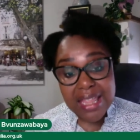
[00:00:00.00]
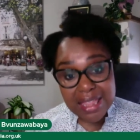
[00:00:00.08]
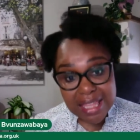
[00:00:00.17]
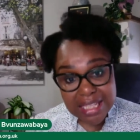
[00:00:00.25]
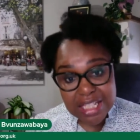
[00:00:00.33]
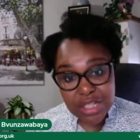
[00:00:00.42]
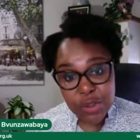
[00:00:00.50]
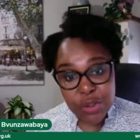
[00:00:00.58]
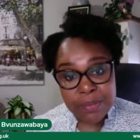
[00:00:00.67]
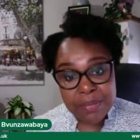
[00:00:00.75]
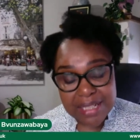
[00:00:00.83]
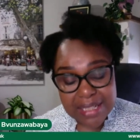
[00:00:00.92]
This could
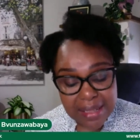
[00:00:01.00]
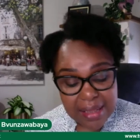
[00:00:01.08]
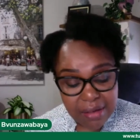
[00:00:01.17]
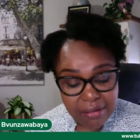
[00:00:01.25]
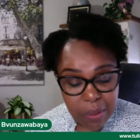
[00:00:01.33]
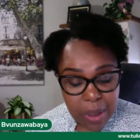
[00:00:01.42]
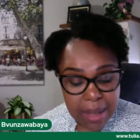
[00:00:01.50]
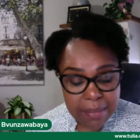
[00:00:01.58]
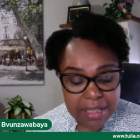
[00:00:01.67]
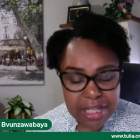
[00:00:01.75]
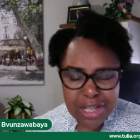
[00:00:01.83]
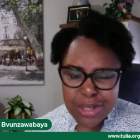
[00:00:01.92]
meet the requirement.
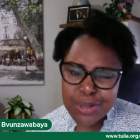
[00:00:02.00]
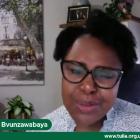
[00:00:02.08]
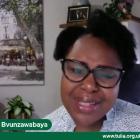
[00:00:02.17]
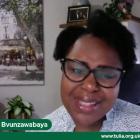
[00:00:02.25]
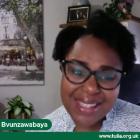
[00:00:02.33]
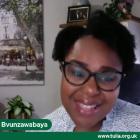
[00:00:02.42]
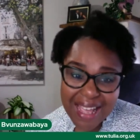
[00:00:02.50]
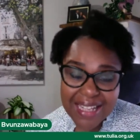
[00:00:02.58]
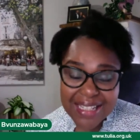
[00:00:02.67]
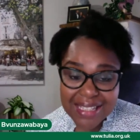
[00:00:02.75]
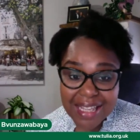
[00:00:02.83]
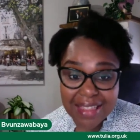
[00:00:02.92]
So it's sad,
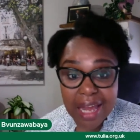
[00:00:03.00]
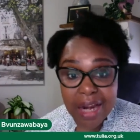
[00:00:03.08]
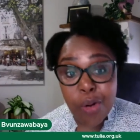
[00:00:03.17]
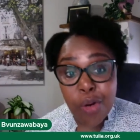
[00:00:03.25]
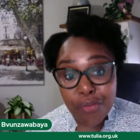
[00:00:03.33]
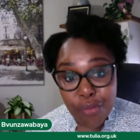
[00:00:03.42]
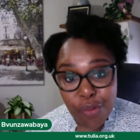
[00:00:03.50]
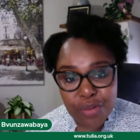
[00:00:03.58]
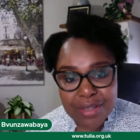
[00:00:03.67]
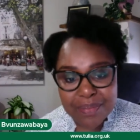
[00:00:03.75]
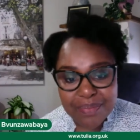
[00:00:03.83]
isn't it, that of course